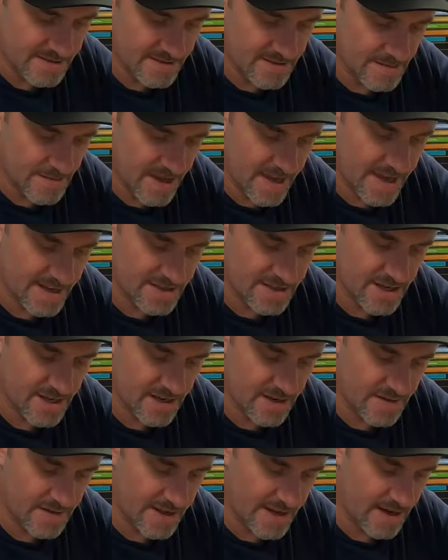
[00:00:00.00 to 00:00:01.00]
some etching
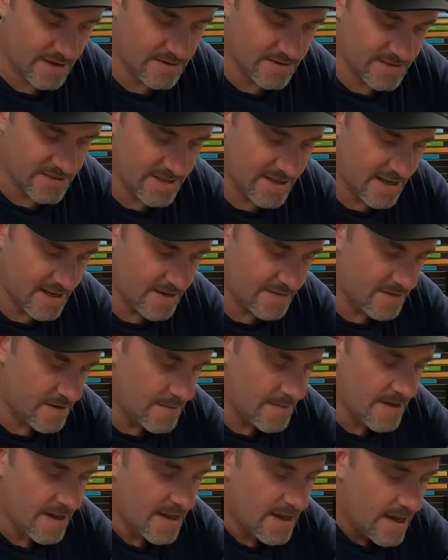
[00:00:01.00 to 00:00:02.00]
on the outside of
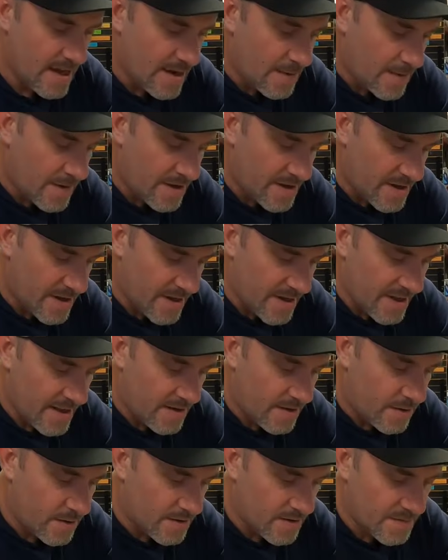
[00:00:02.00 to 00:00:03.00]
them, where you can get
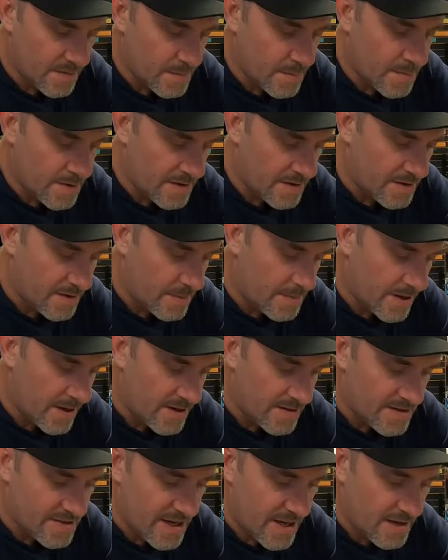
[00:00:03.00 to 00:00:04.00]
a hold of them with a little
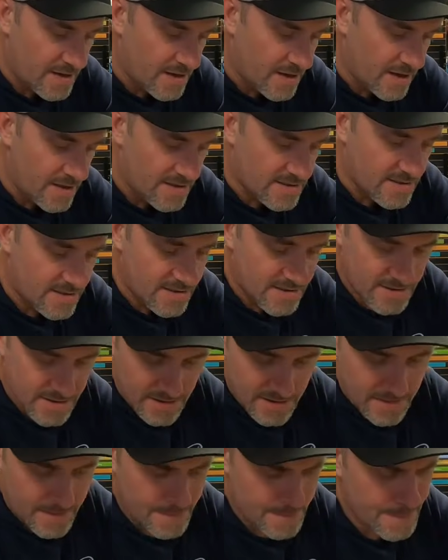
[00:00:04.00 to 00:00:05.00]
pair of channel locks
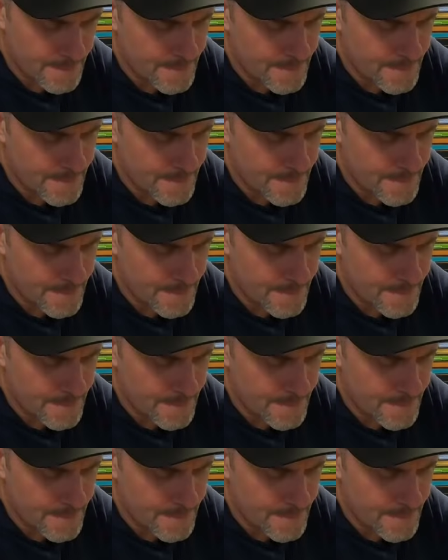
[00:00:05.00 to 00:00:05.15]
also.